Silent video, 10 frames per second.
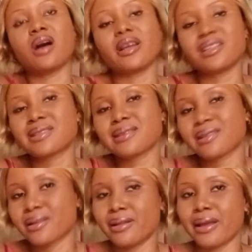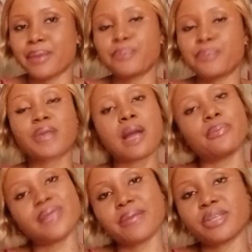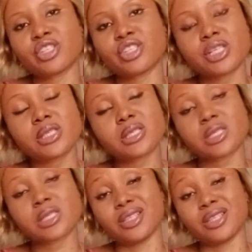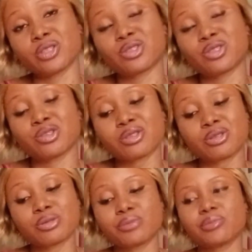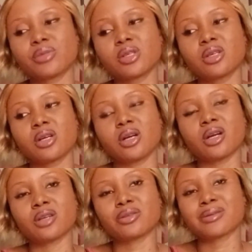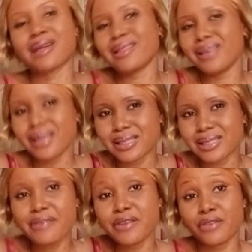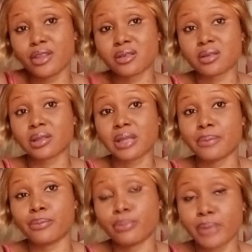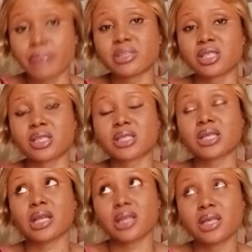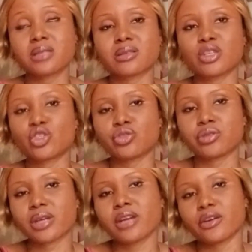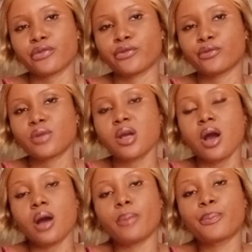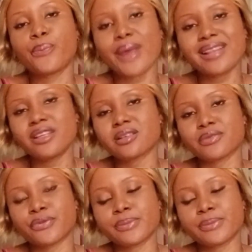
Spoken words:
It doesn't clear blemishes. It doesn't, at least, even if it doesn't clear blemishes, at least it should kind of brightening your